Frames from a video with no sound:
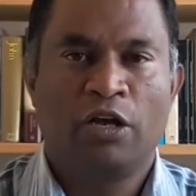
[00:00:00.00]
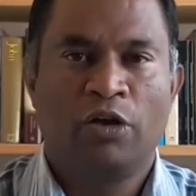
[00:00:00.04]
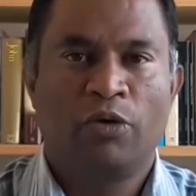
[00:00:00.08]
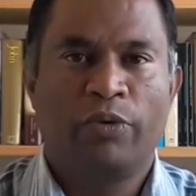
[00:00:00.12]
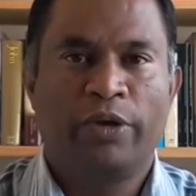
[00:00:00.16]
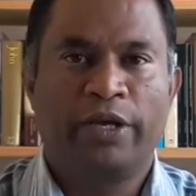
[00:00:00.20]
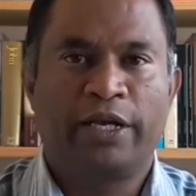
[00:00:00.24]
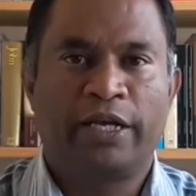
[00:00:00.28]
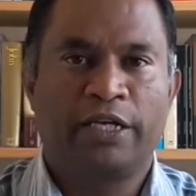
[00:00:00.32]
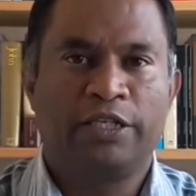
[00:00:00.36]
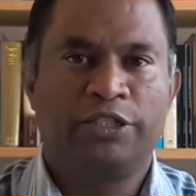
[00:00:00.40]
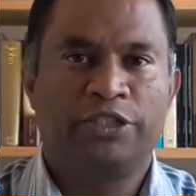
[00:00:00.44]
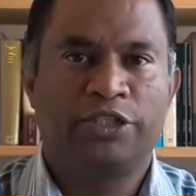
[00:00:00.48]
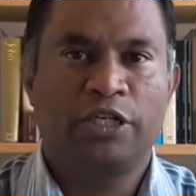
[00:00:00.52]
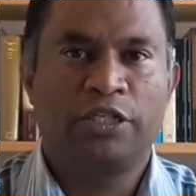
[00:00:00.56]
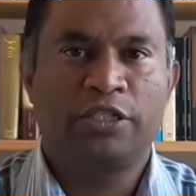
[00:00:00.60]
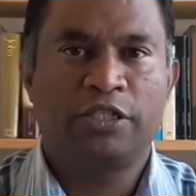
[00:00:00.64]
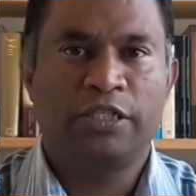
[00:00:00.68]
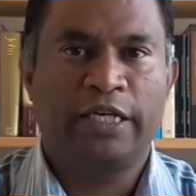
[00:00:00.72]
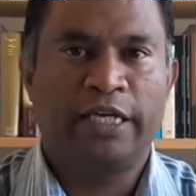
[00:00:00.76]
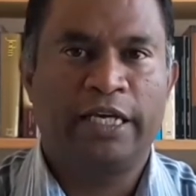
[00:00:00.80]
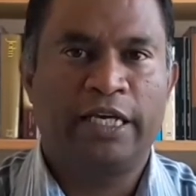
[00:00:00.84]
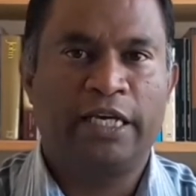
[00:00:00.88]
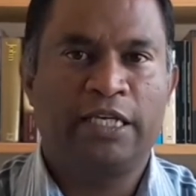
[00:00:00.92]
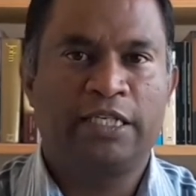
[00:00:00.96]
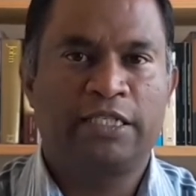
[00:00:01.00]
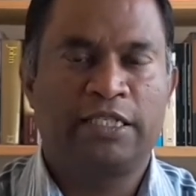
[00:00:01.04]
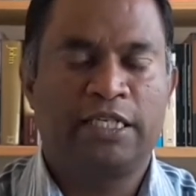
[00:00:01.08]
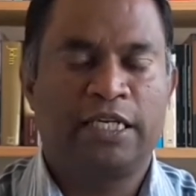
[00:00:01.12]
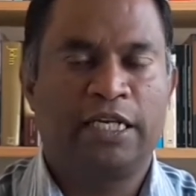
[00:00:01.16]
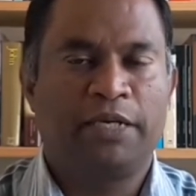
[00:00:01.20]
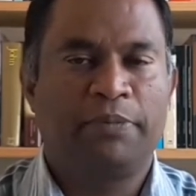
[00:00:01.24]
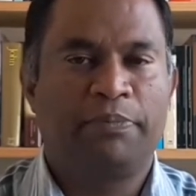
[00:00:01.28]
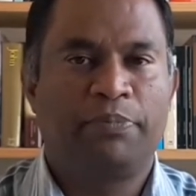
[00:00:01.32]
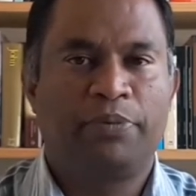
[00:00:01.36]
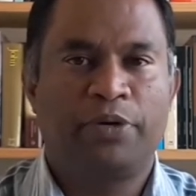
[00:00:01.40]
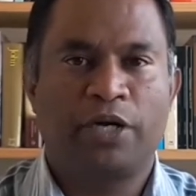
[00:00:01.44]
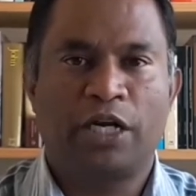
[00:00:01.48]
we can just
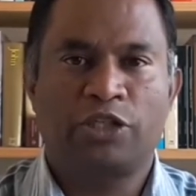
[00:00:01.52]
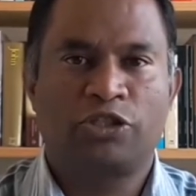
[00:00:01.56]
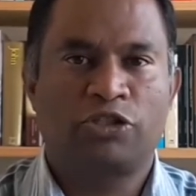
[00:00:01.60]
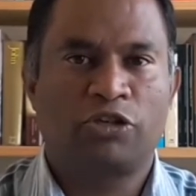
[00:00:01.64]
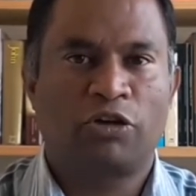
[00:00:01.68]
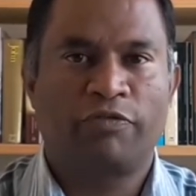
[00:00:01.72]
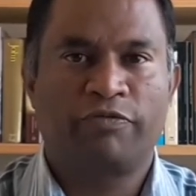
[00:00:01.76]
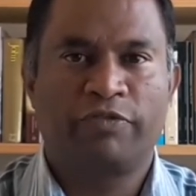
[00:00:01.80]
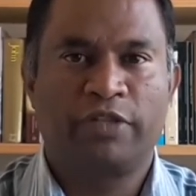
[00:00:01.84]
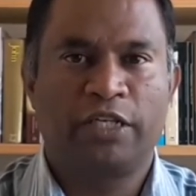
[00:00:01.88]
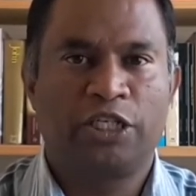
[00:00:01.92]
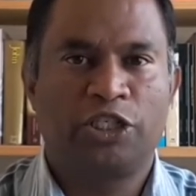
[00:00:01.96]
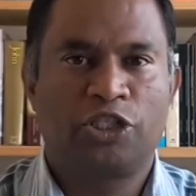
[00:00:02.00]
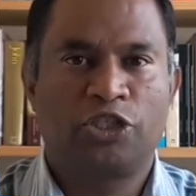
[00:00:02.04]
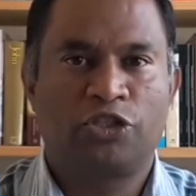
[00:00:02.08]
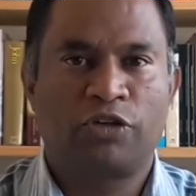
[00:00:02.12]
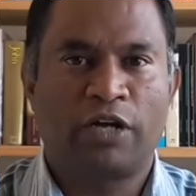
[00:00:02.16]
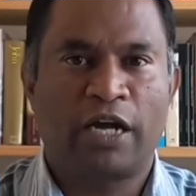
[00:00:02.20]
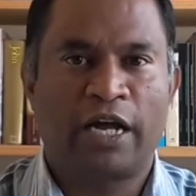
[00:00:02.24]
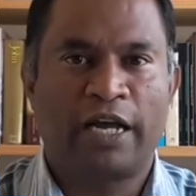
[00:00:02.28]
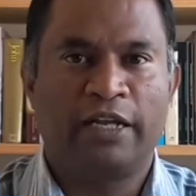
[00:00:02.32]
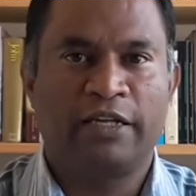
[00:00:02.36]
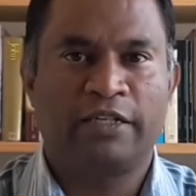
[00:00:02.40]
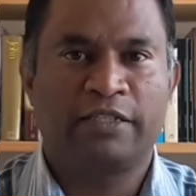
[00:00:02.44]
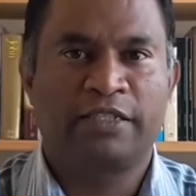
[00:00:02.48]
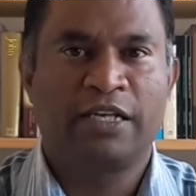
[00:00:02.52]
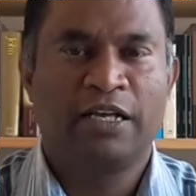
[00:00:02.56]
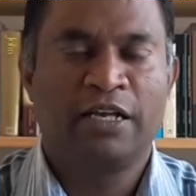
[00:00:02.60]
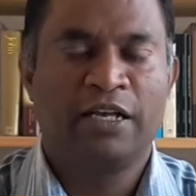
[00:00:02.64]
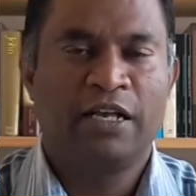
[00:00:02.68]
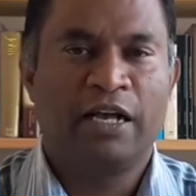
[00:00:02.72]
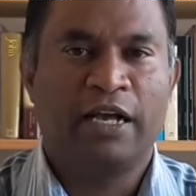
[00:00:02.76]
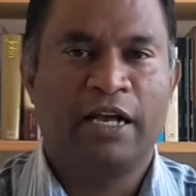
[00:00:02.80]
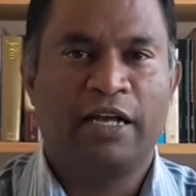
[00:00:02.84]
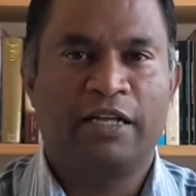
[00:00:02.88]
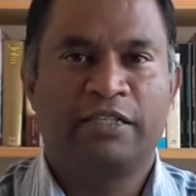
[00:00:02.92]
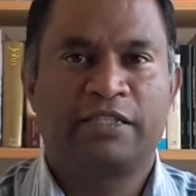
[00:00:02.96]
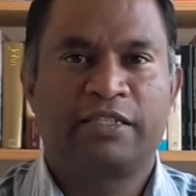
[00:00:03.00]
easily brush off these trials
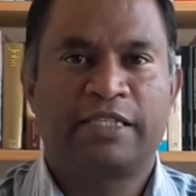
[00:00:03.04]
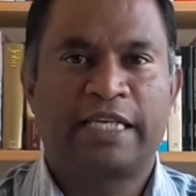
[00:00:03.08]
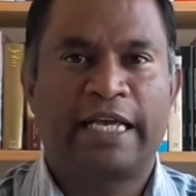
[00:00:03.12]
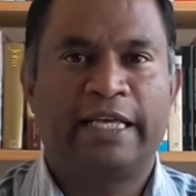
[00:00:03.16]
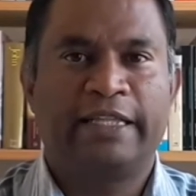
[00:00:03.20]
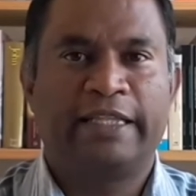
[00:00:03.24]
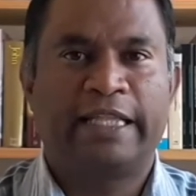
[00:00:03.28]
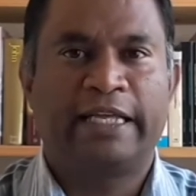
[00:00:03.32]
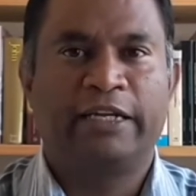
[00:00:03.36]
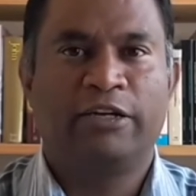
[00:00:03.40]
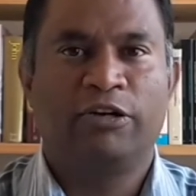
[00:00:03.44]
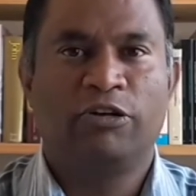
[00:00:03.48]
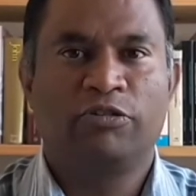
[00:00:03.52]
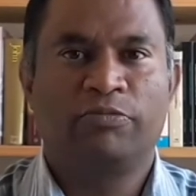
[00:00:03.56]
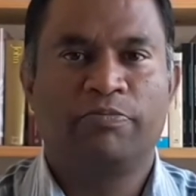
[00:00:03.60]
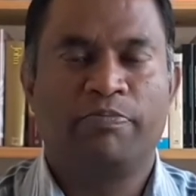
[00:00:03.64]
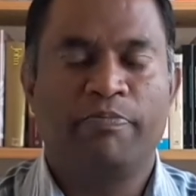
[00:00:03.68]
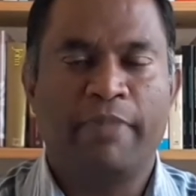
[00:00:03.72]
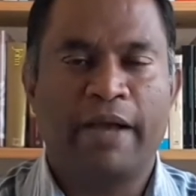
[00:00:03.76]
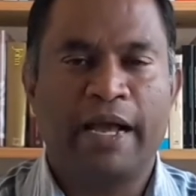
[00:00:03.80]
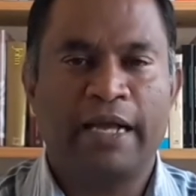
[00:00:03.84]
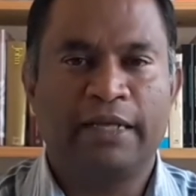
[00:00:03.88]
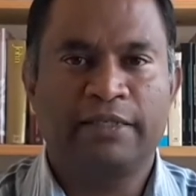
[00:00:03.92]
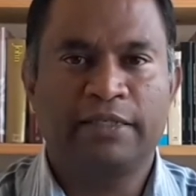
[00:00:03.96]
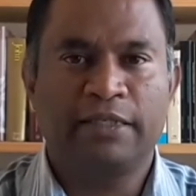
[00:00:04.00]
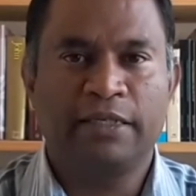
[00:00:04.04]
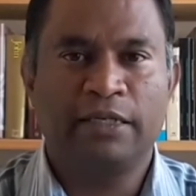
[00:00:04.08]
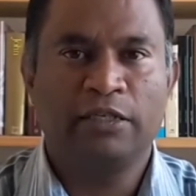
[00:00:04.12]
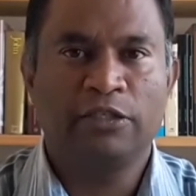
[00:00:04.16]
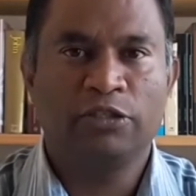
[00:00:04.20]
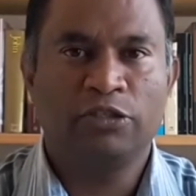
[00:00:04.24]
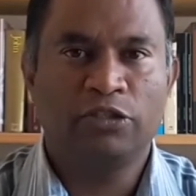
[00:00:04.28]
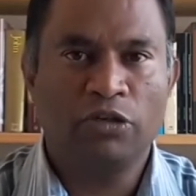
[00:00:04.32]
and say they don't matter.